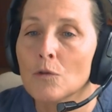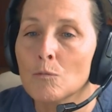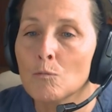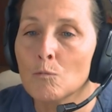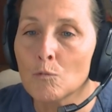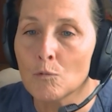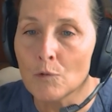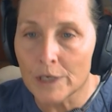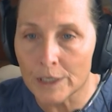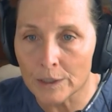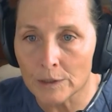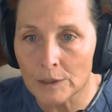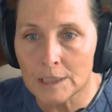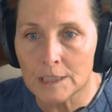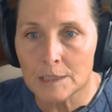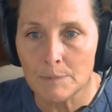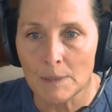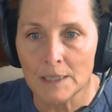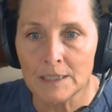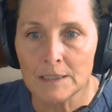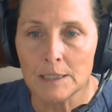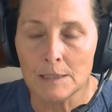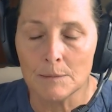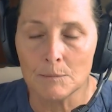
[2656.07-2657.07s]
really
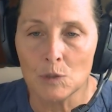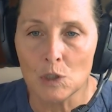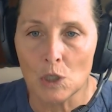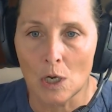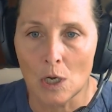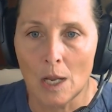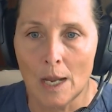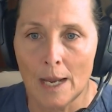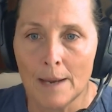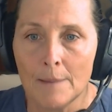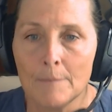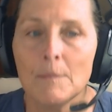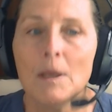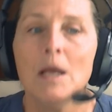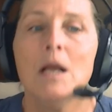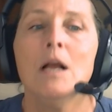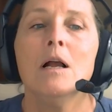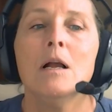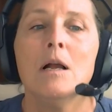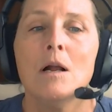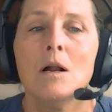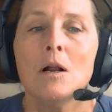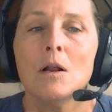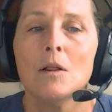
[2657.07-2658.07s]
spend some time
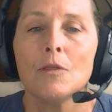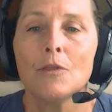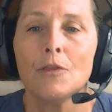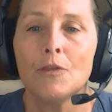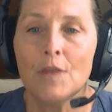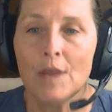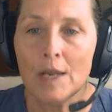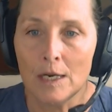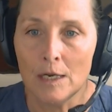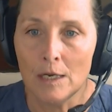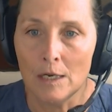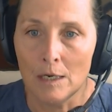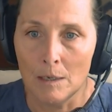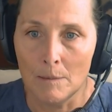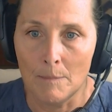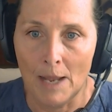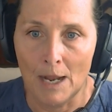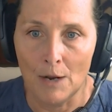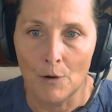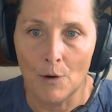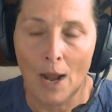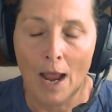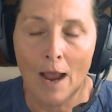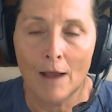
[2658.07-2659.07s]
thinking
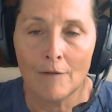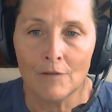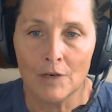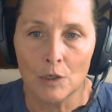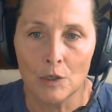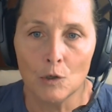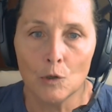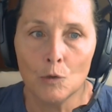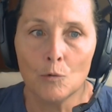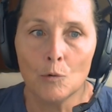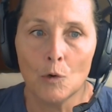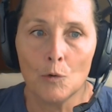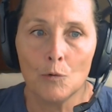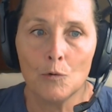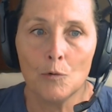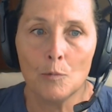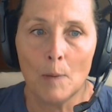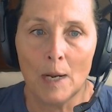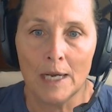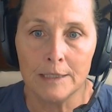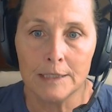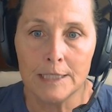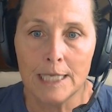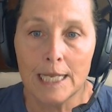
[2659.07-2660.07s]
about having a growth
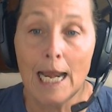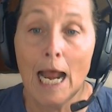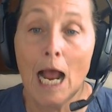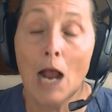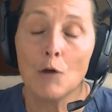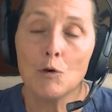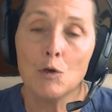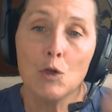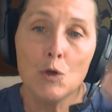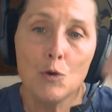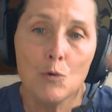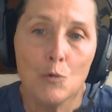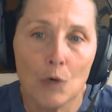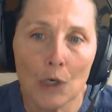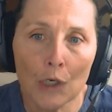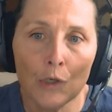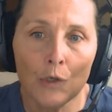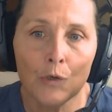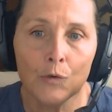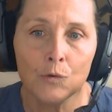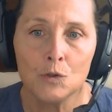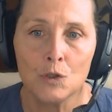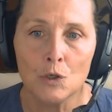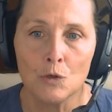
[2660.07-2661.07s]
mindset, how you can
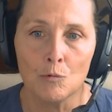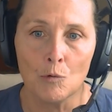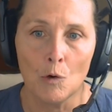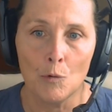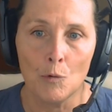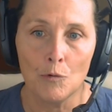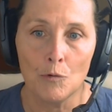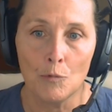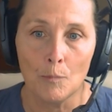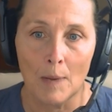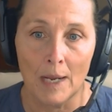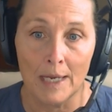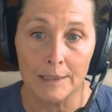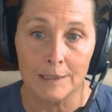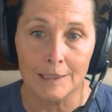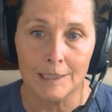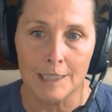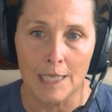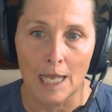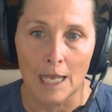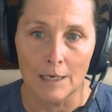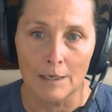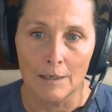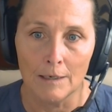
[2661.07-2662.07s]
use a growth
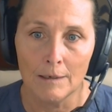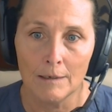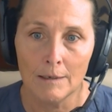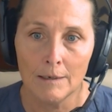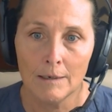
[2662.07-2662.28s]
mindset